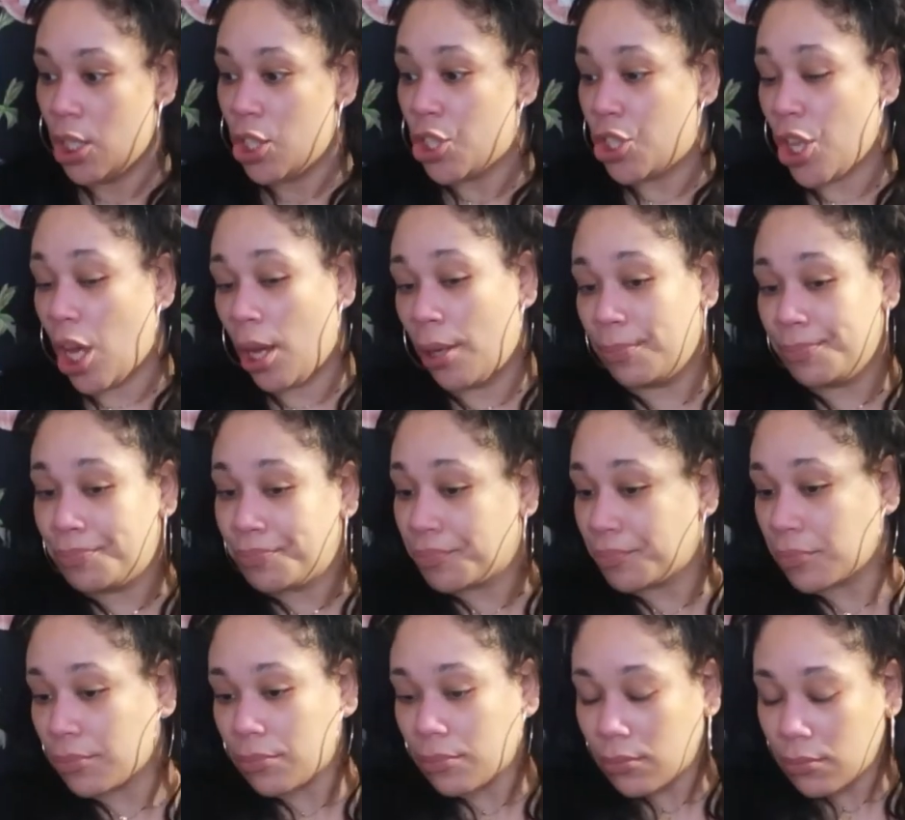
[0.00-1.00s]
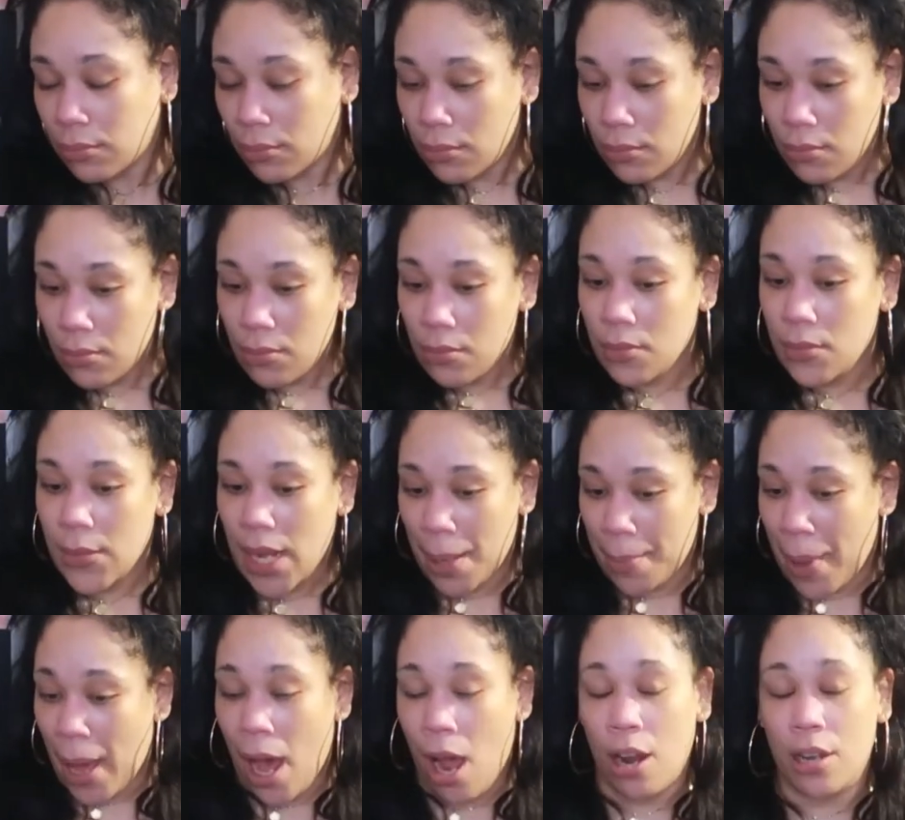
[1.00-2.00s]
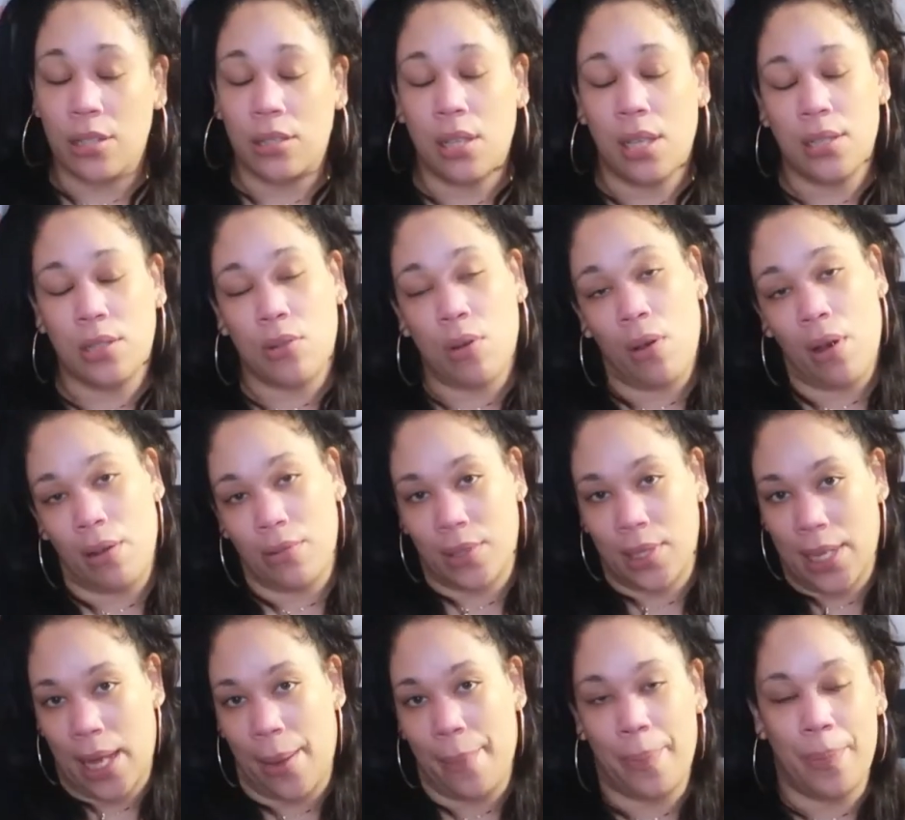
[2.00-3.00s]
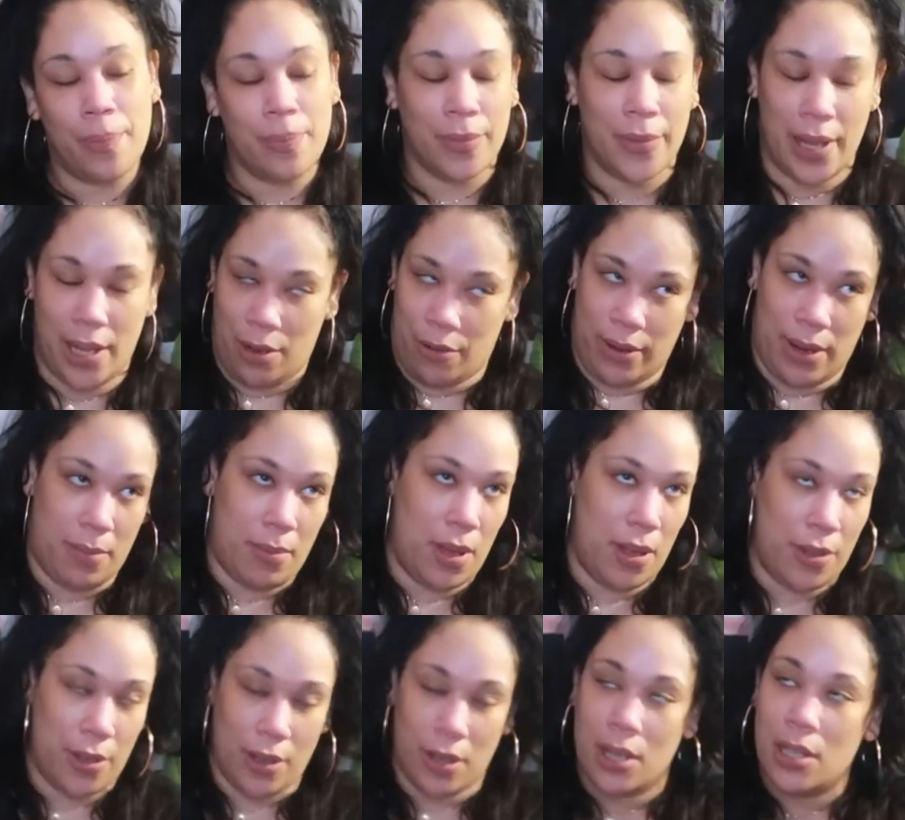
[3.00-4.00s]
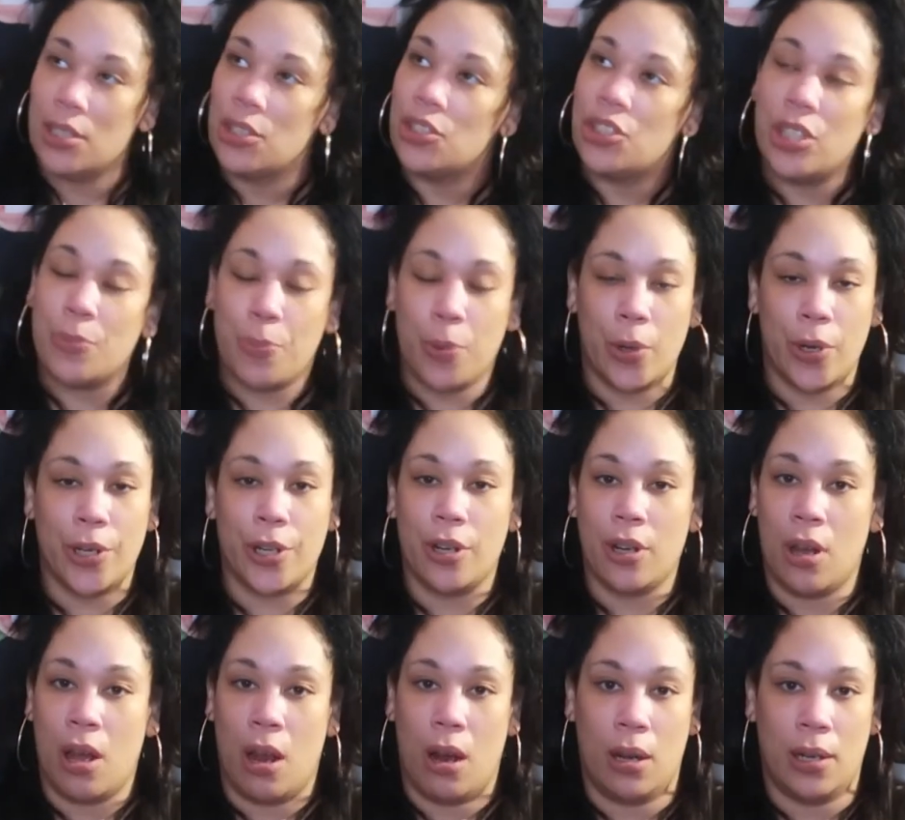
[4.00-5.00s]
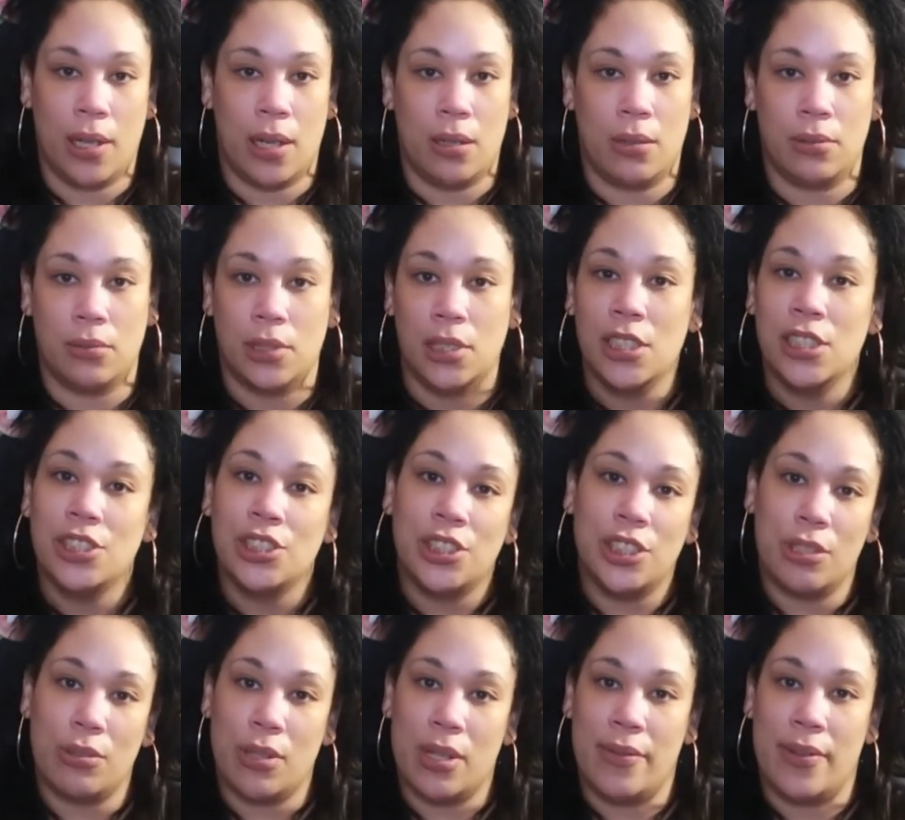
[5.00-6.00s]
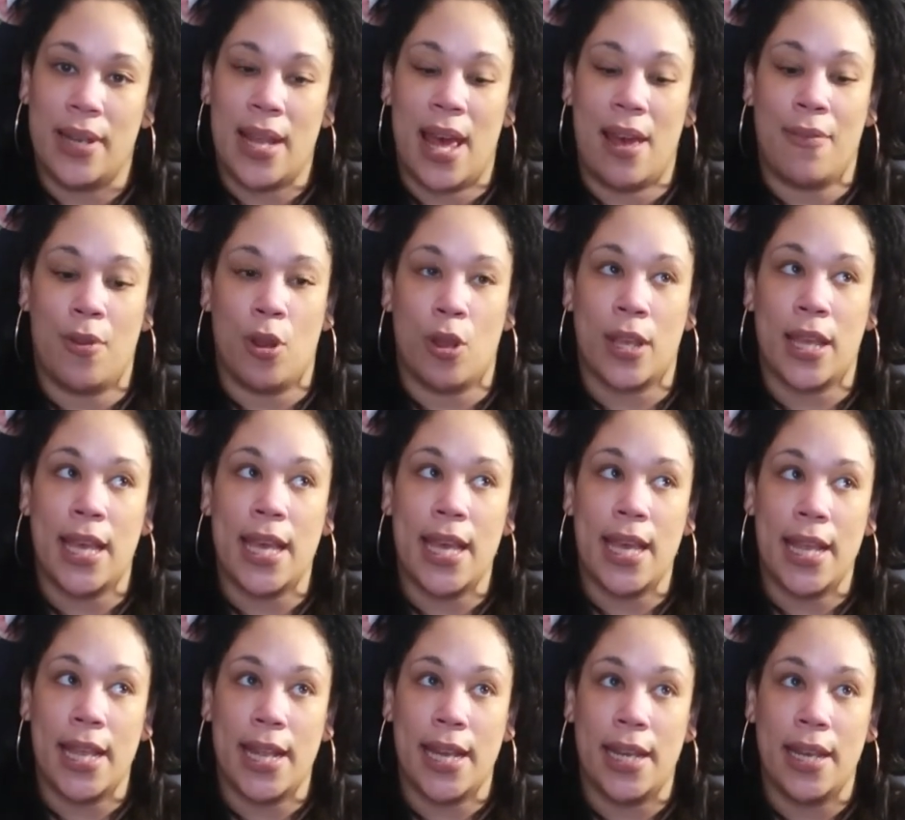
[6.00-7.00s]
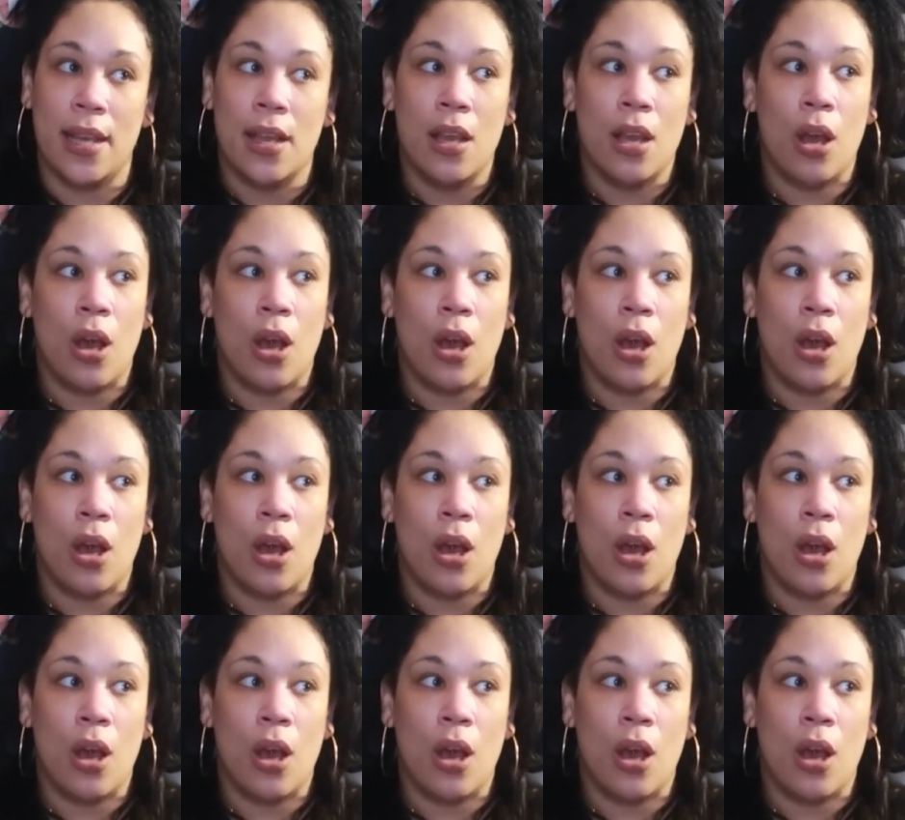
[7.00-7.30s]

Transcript: So my heart does go out to that my grandmother. She poured her heart out. She don't even have her kid